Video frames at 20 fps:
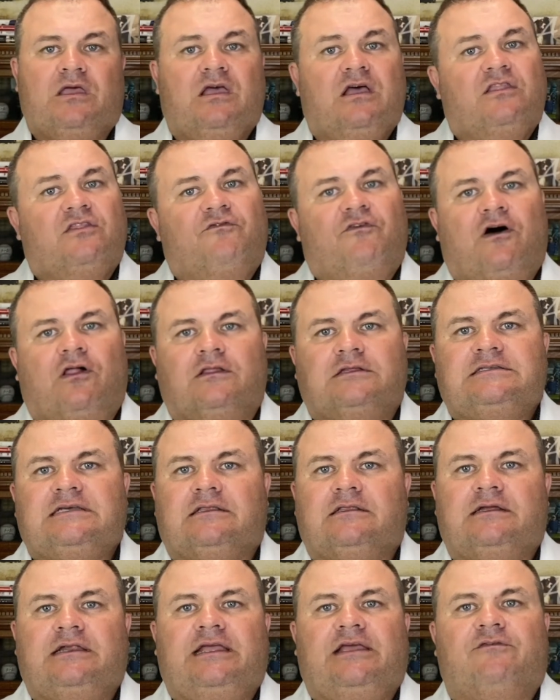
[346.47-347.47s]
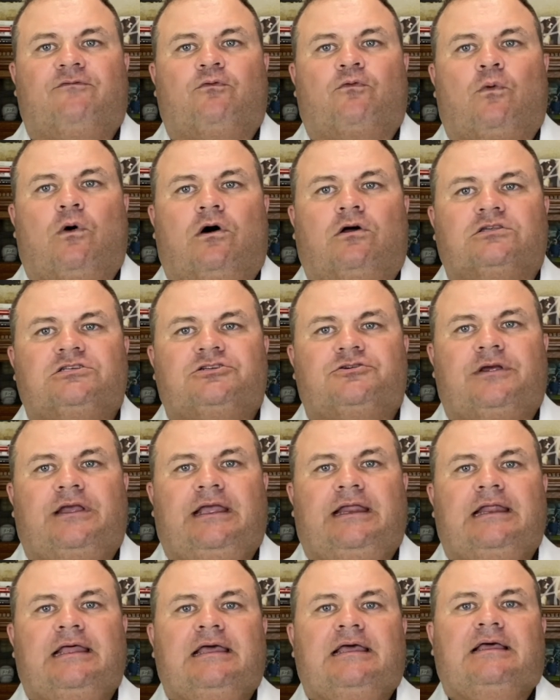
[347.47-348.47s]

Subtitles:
The volatility of Wall Street